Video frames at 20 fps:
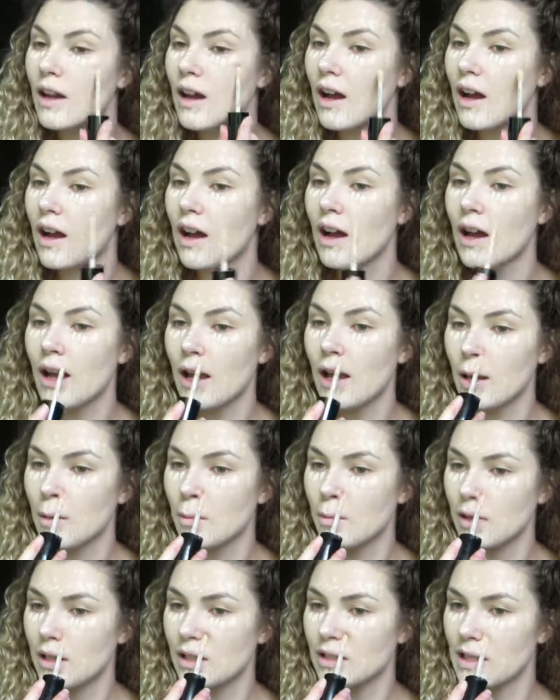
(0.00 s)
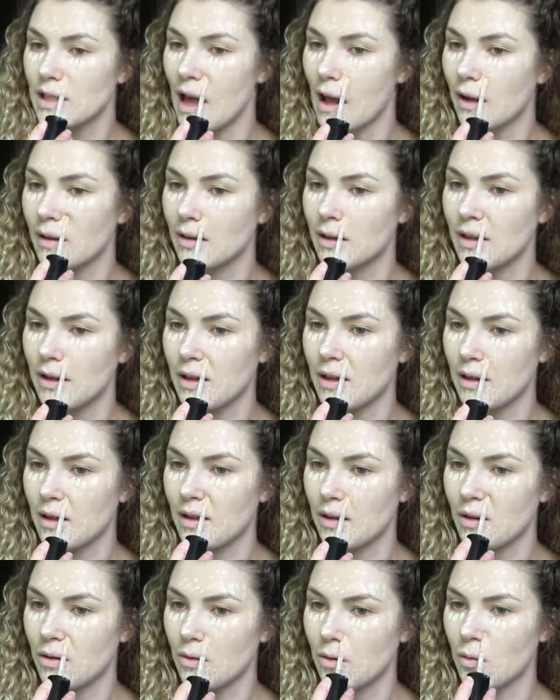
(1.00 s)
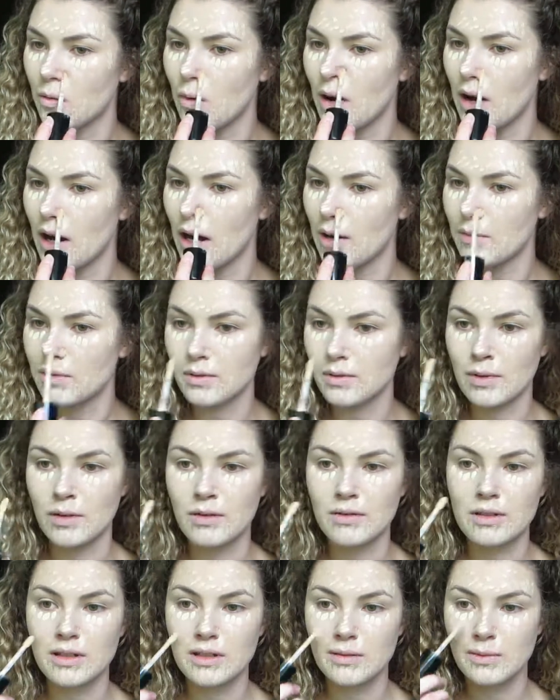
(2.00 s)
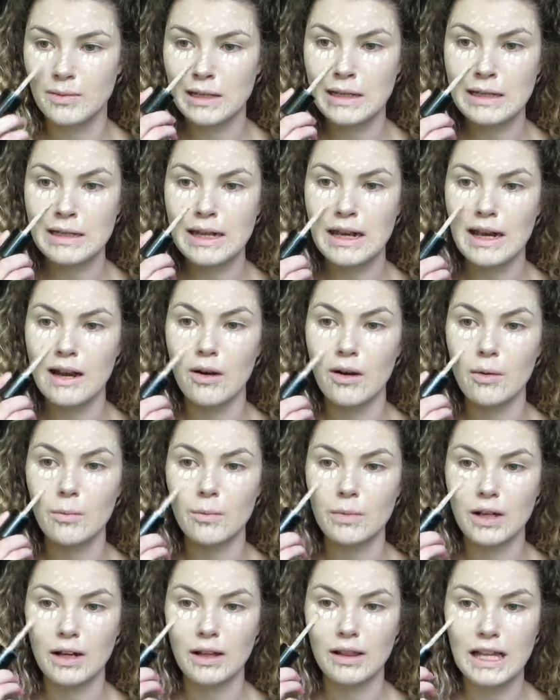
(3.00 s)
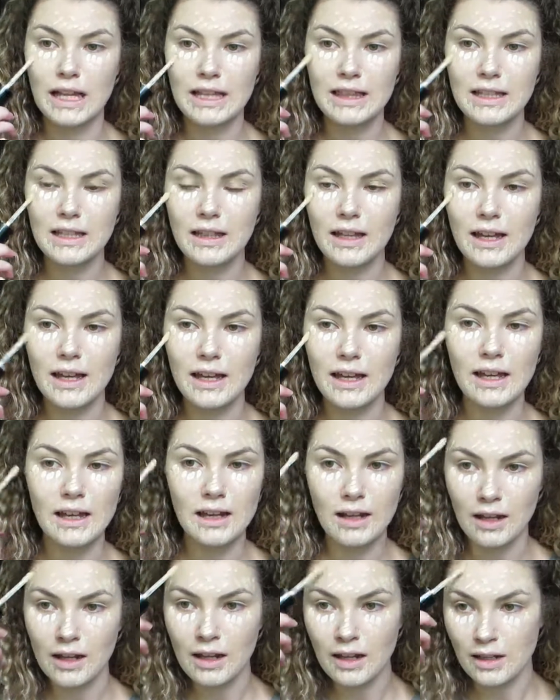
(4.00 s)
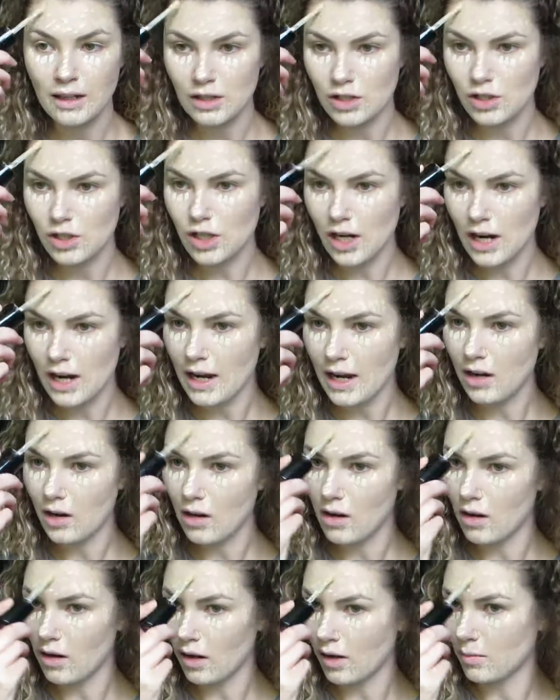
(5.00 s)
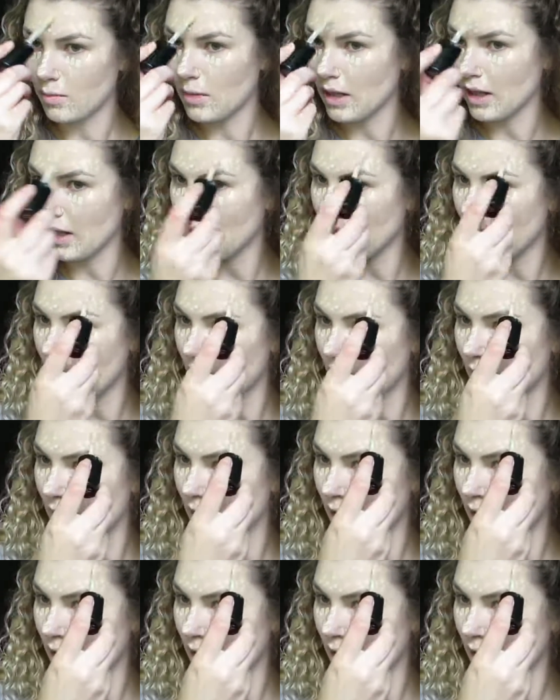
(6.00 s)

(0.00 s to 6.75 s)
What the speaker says: I'm exactly where I'm supposed to be now. I'm gonna let the light shine on me.